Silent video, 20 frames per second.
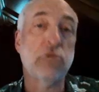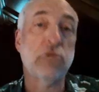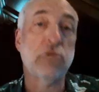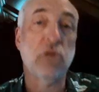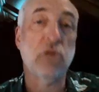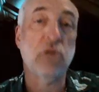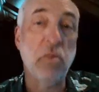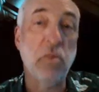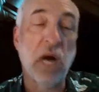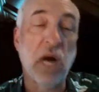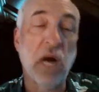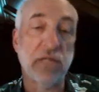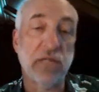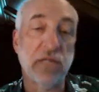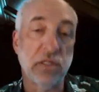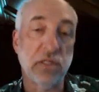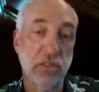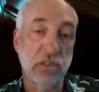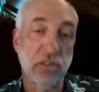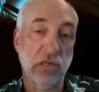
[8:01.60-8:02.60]
central
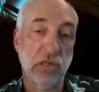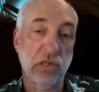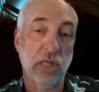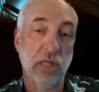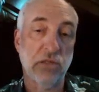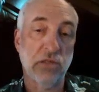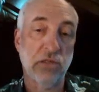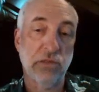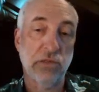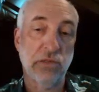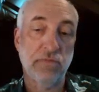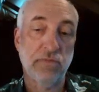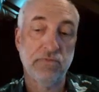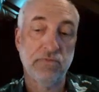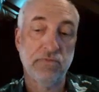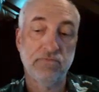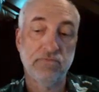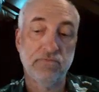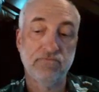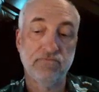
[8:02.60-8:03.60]
composite
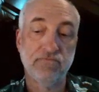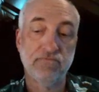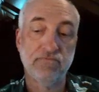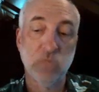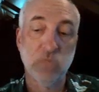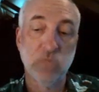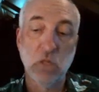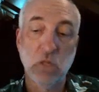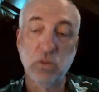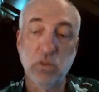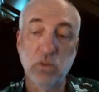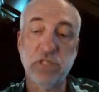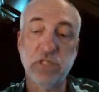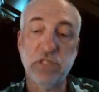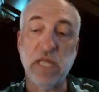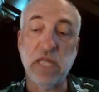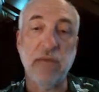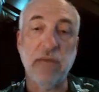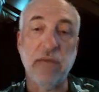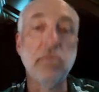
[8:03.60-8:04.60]
designs.
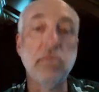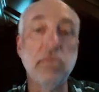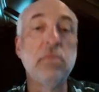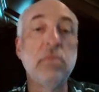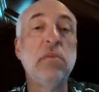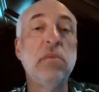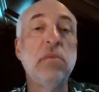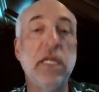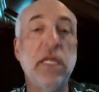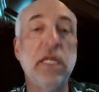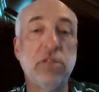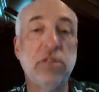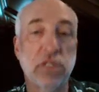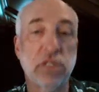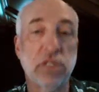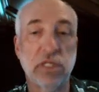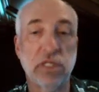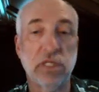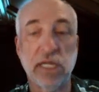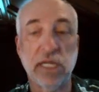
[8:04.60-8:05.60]
We'll see that
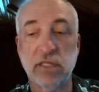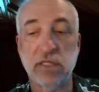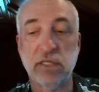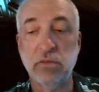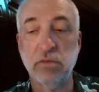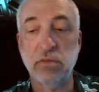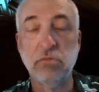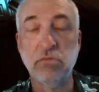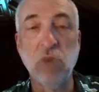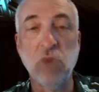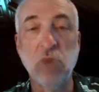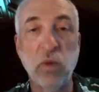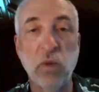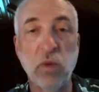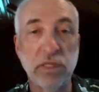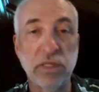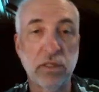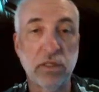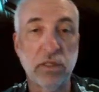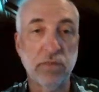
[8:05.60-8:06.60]
in just the next
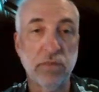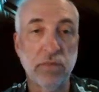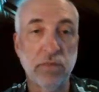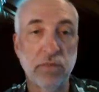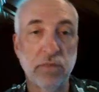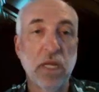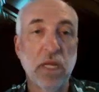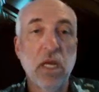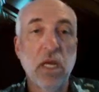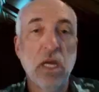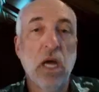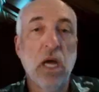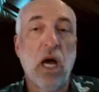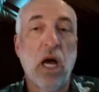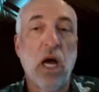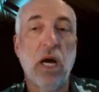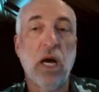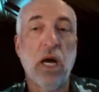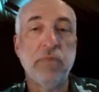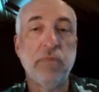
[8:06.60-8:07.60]
moment.
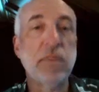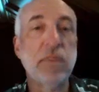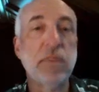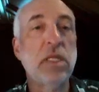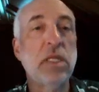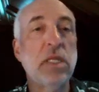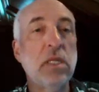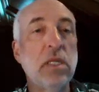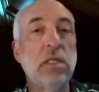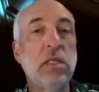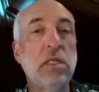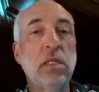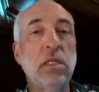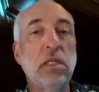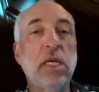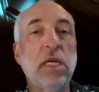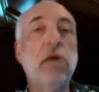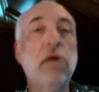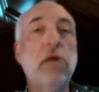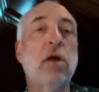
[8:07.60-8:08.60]

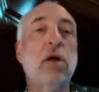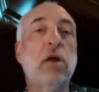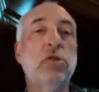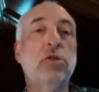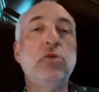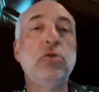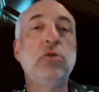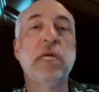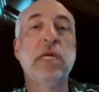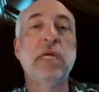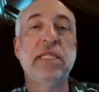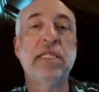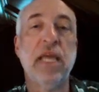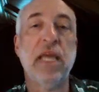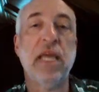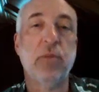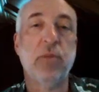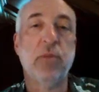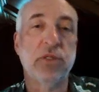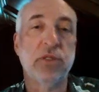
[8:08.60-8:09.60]
Here are two
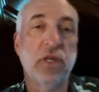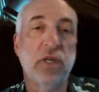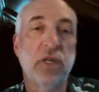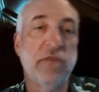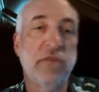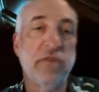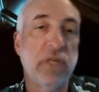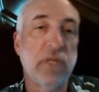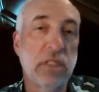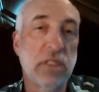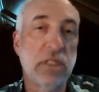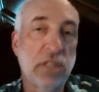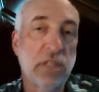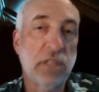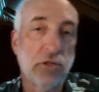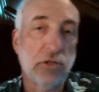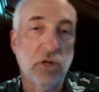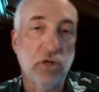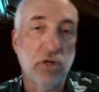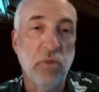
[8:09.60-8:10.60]
examples of
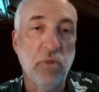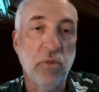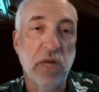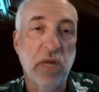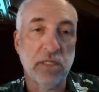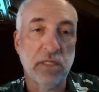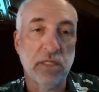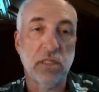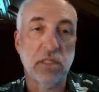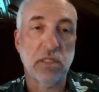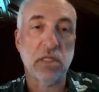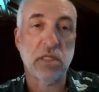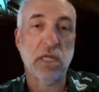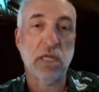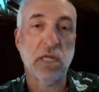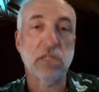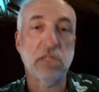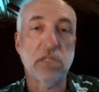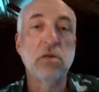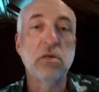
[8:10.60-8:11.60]
central composite
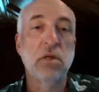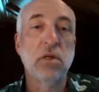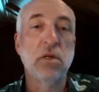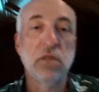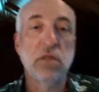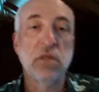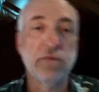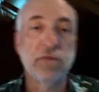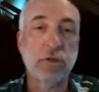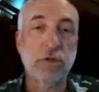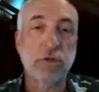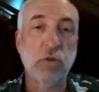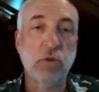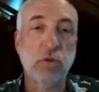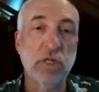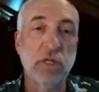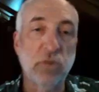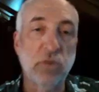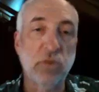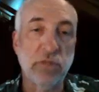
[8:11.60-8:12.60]
designs. The
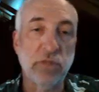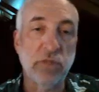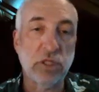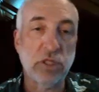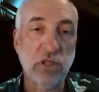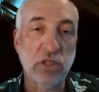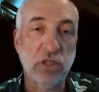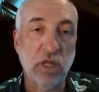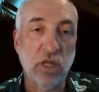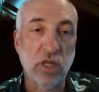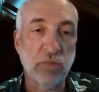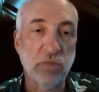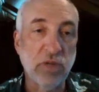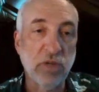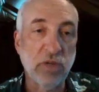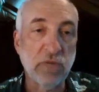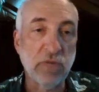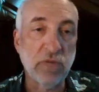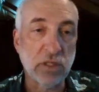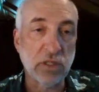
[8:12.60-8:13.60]
first one is what we just saw
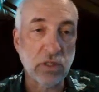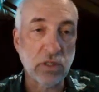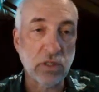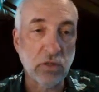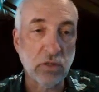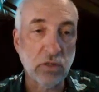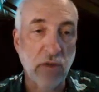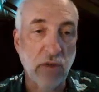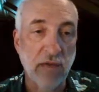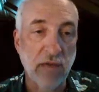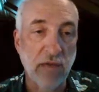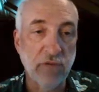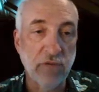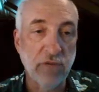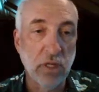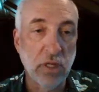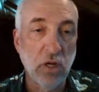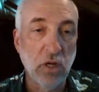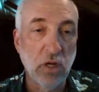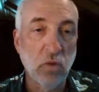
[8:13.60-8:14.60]
in the previous
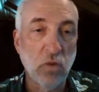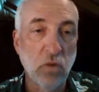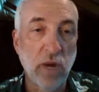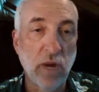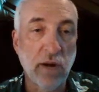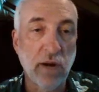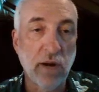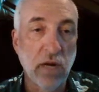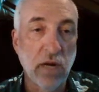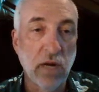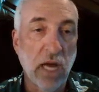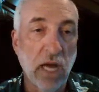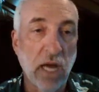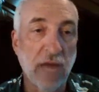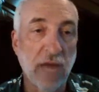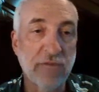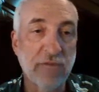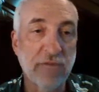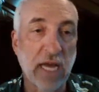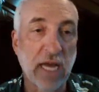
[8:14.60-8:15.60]
graph,
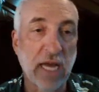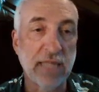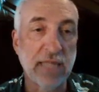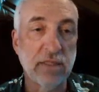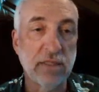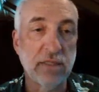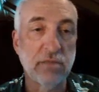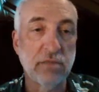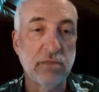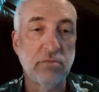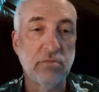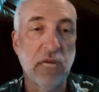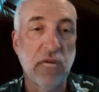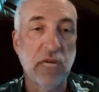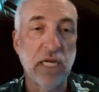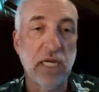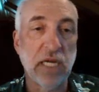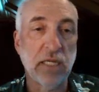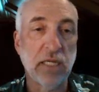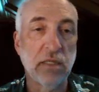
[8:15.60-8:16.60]
where I've got
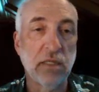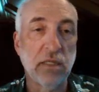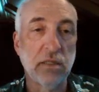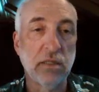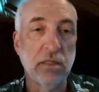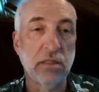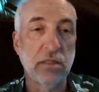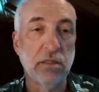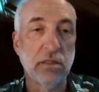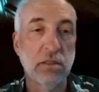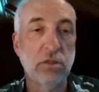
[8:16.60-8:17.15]
my